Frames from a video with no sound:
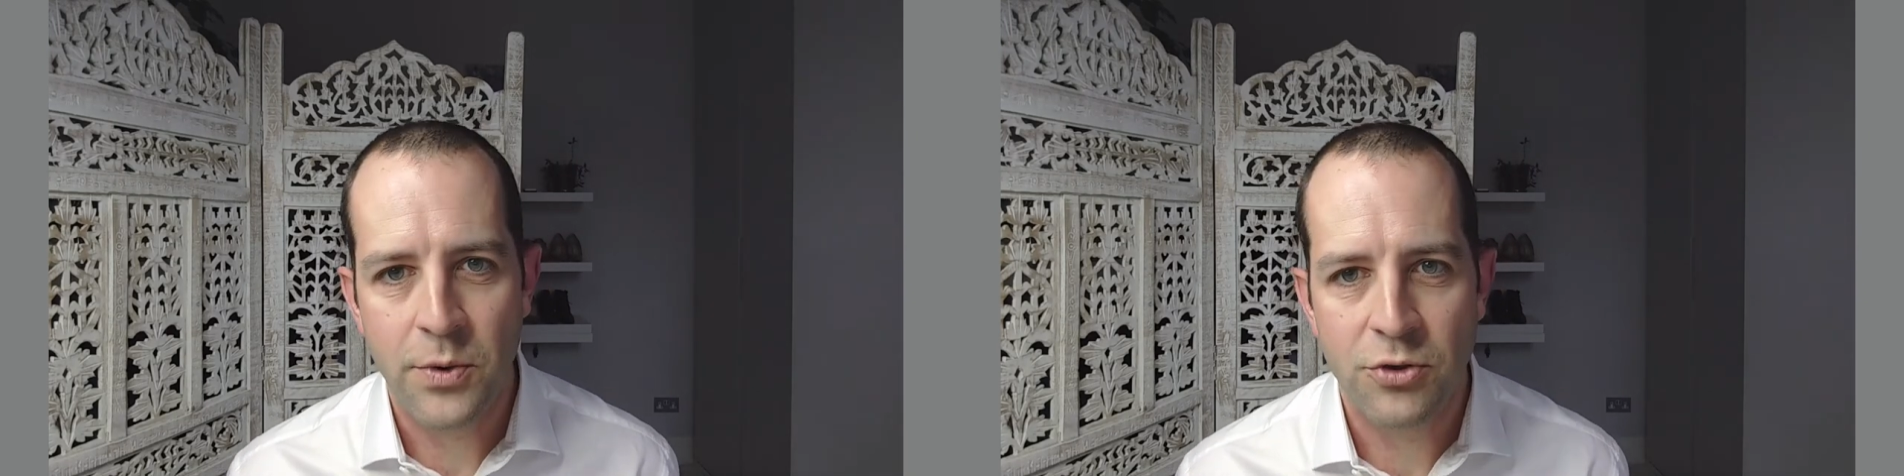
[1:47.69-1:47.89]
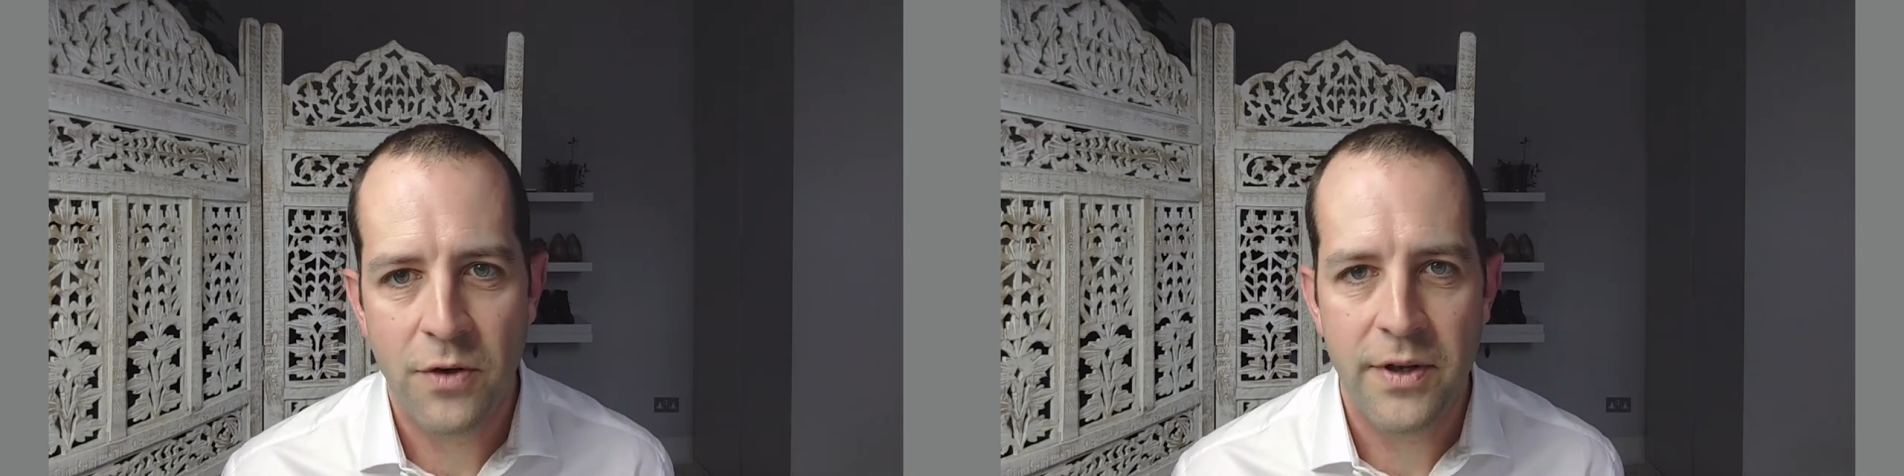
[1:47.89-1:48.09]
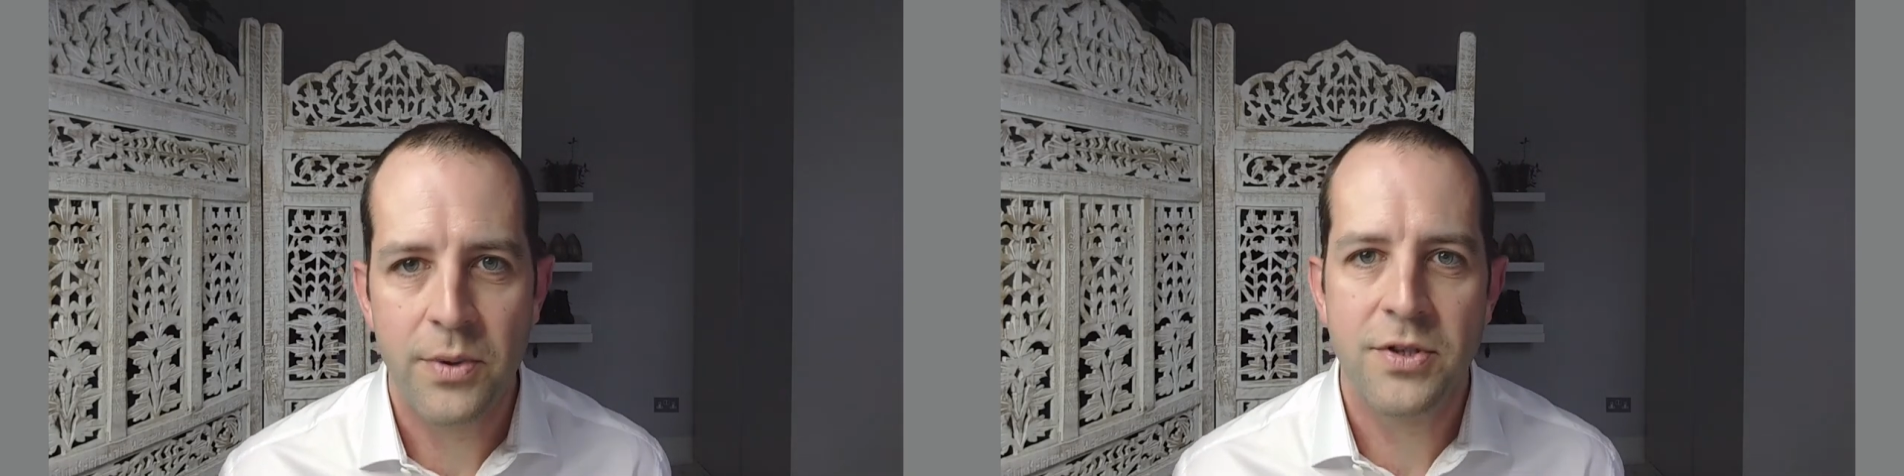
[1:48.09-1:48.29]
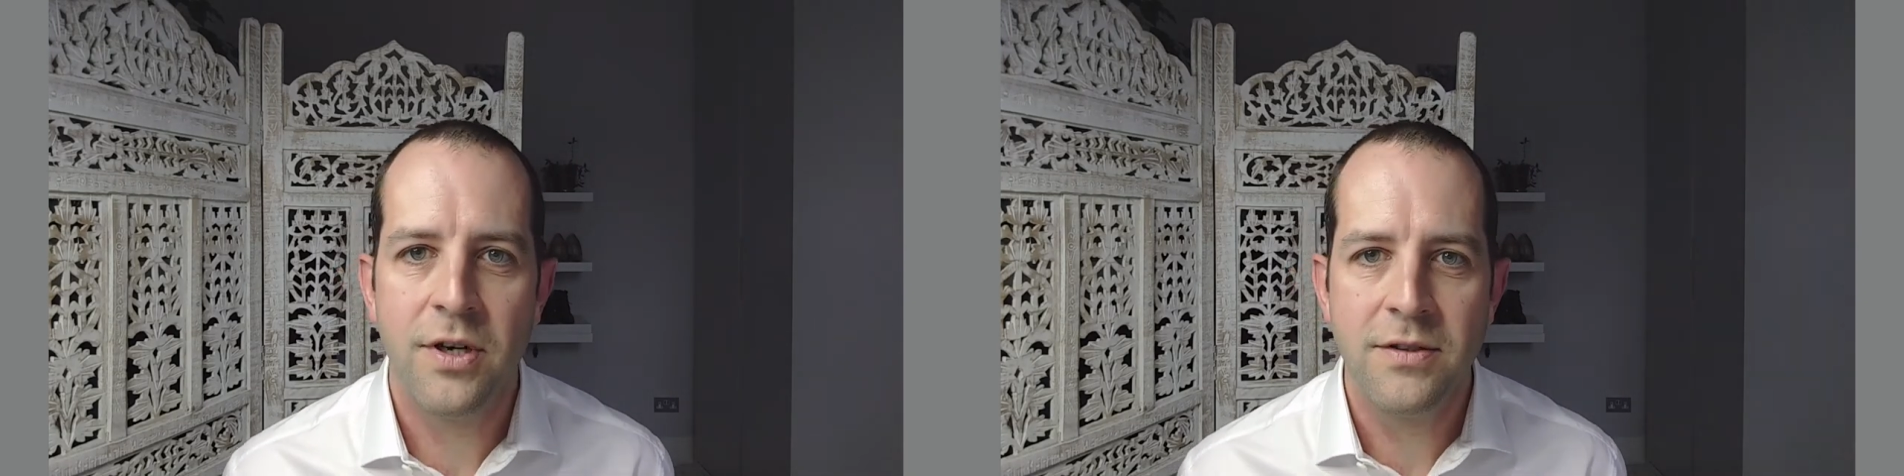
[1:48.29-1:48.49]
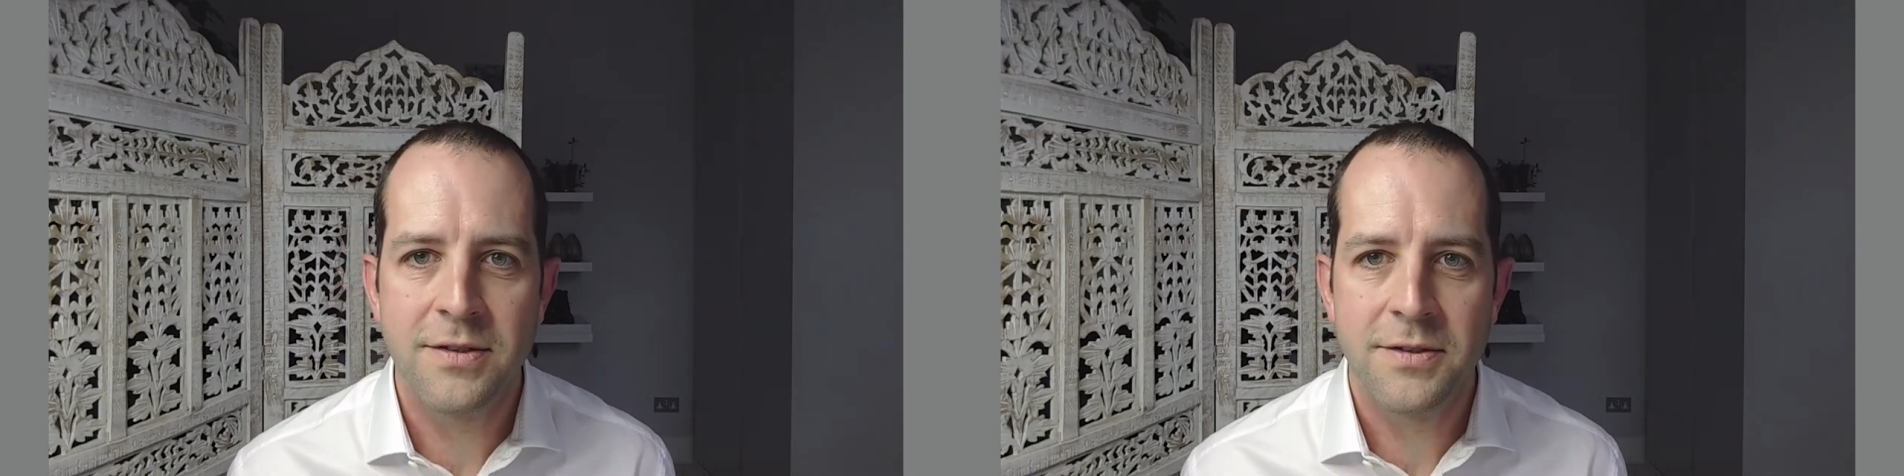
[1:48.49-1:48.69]
drove their
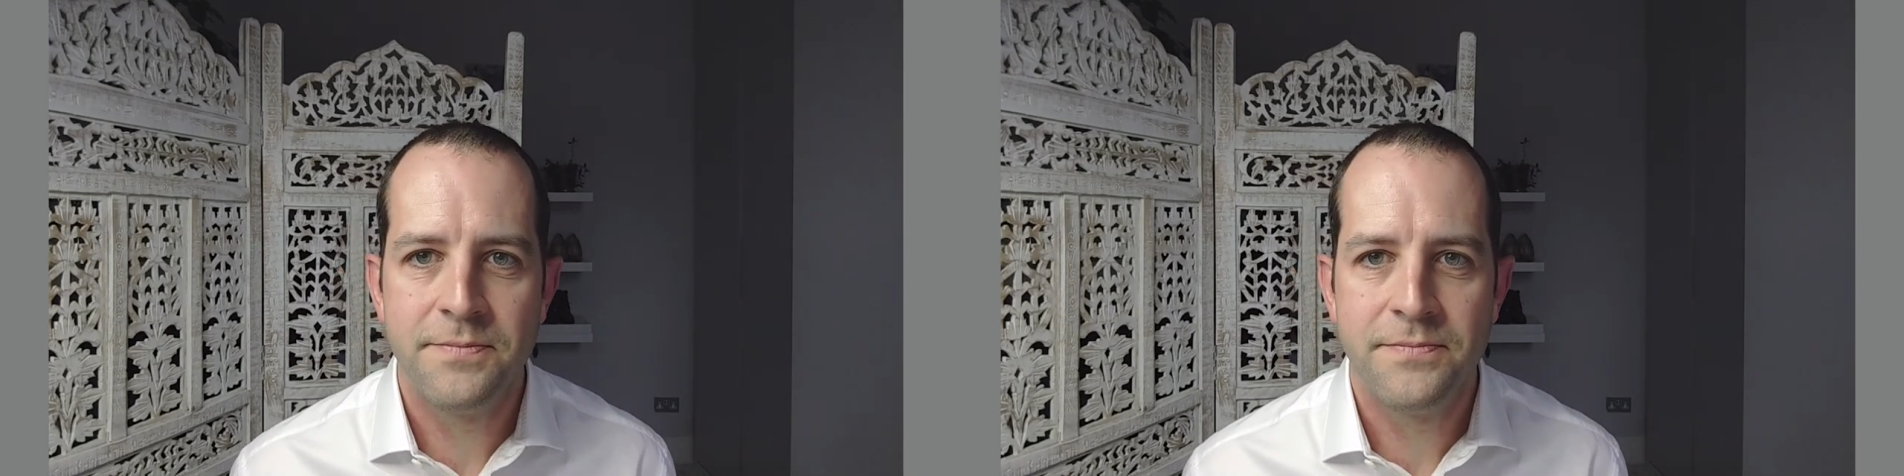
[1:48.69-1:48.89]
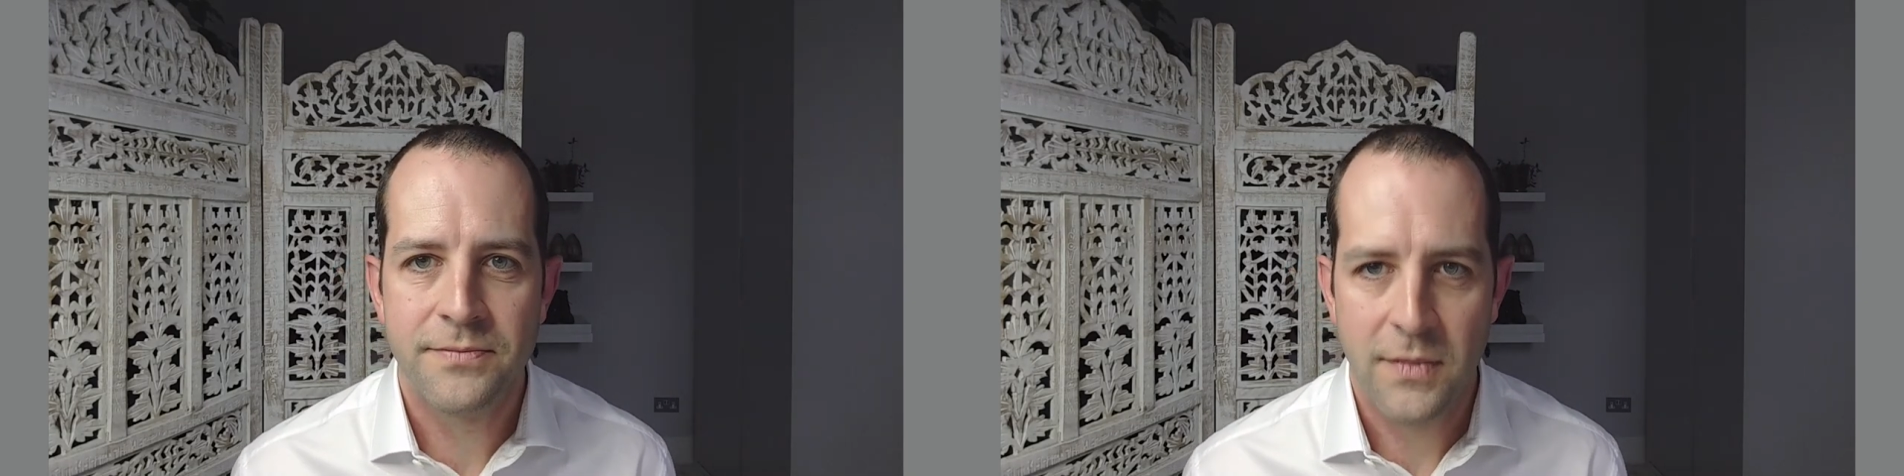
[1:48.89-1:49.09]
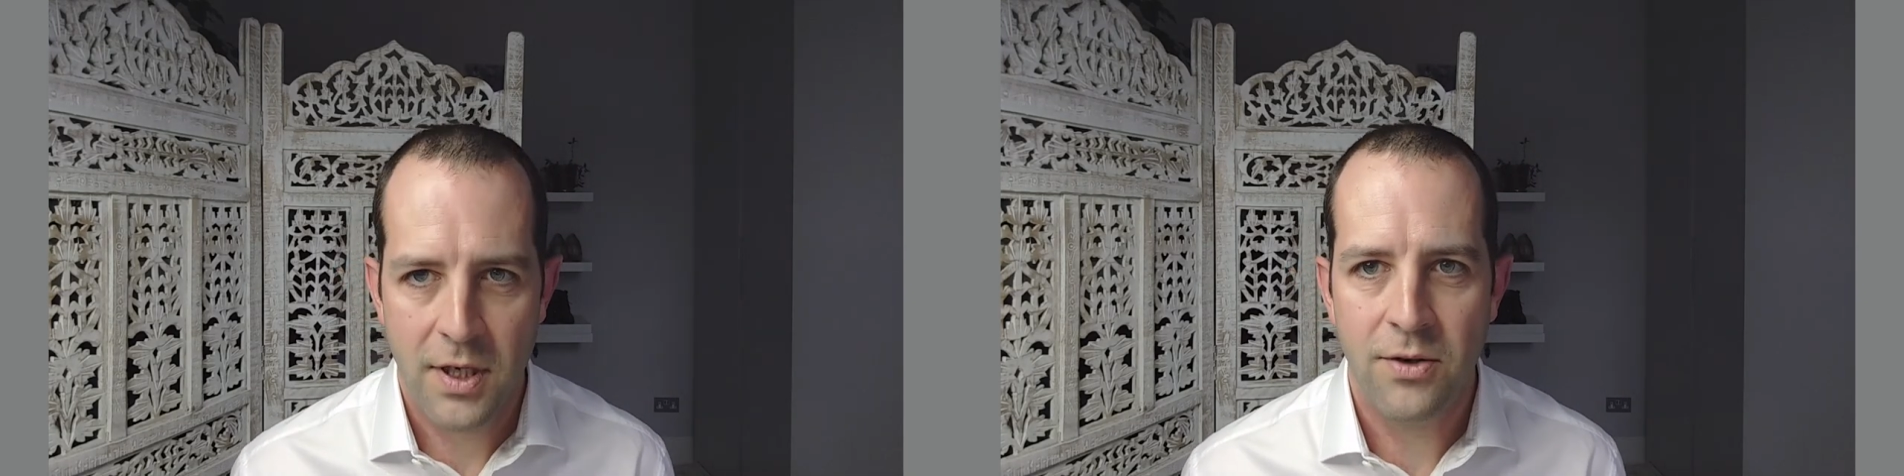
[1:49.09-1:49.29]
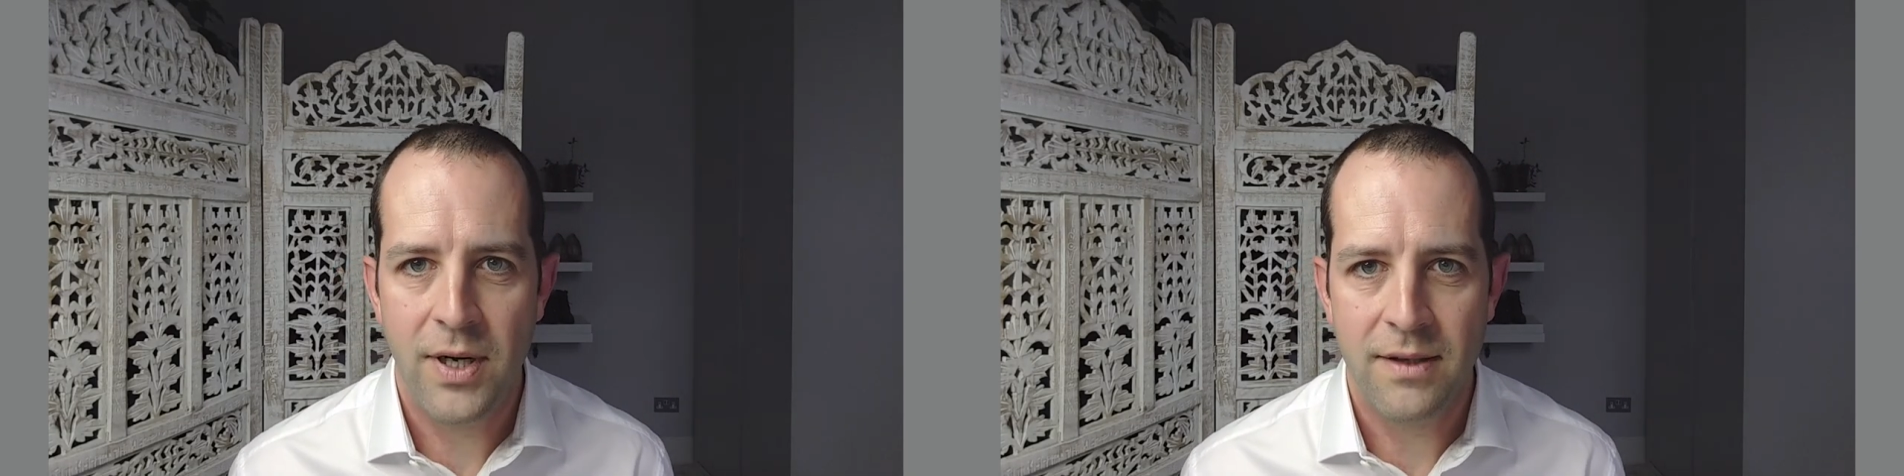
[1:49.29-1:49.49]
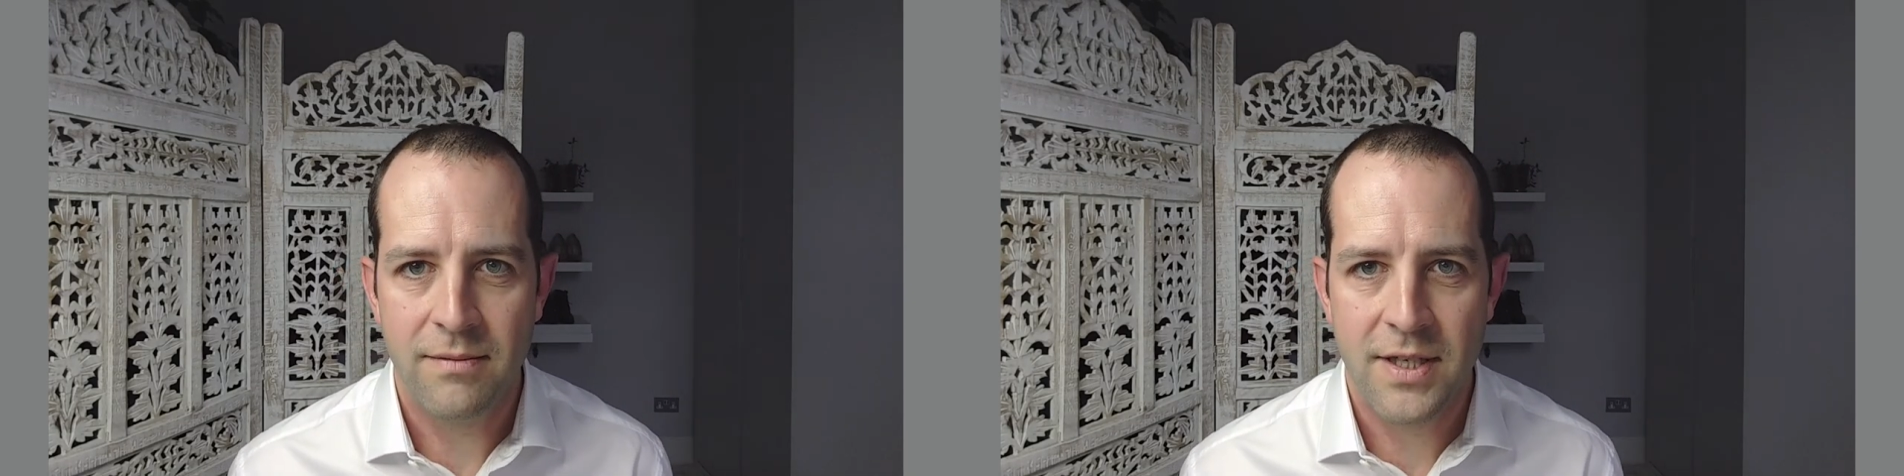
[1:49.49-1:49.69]
returns?
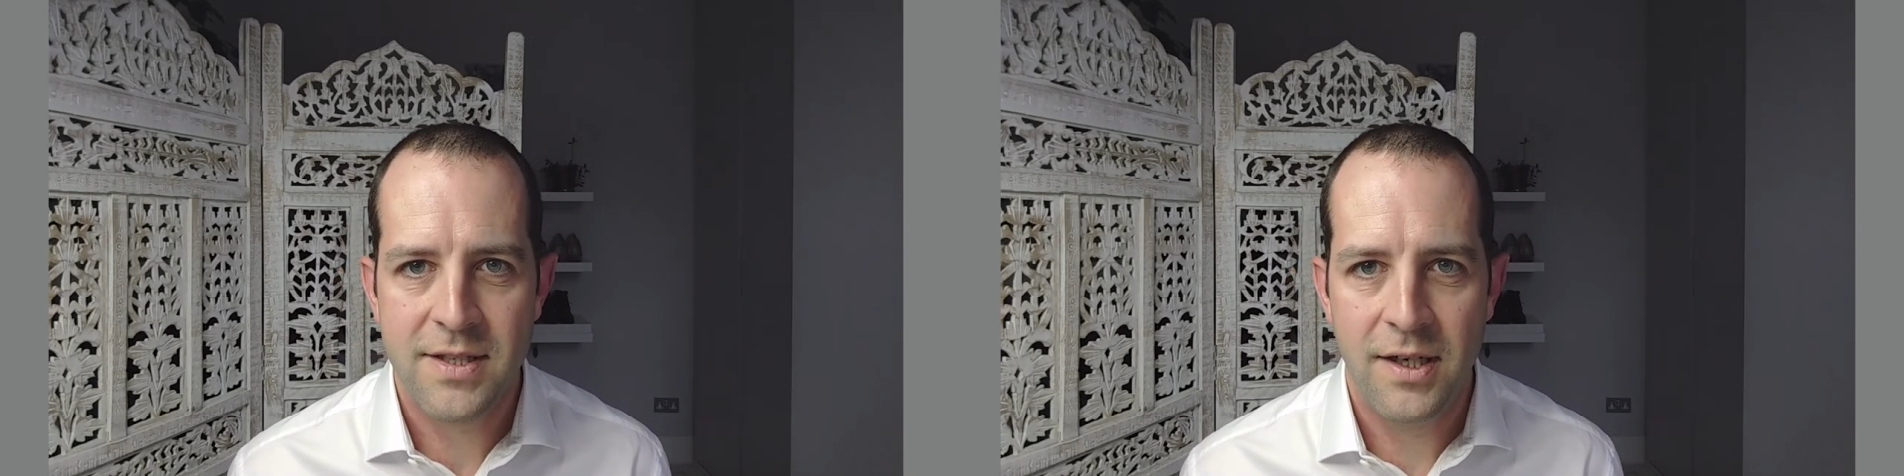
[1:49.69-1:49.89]
Great, let's get